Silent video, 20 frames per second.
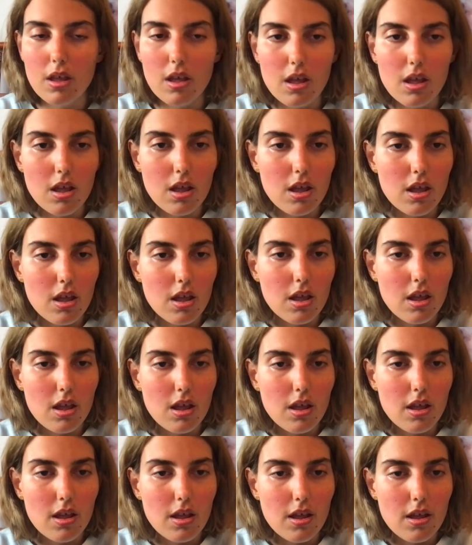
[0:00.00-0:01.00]

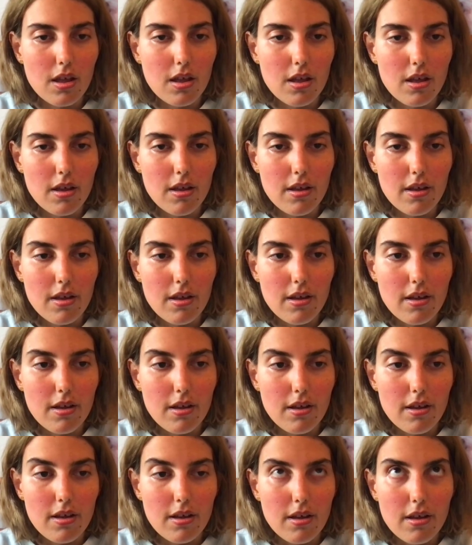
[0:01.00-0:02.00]

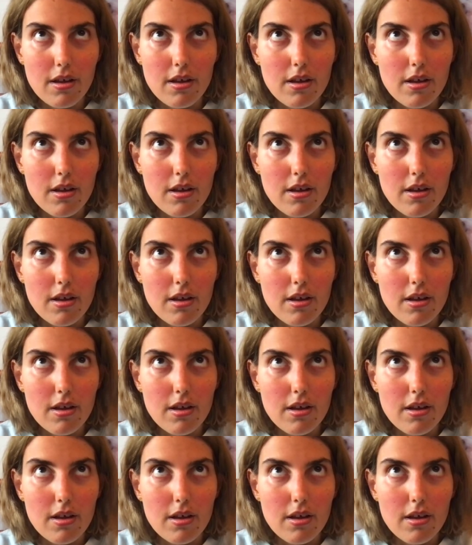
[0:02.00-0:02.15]
(silence)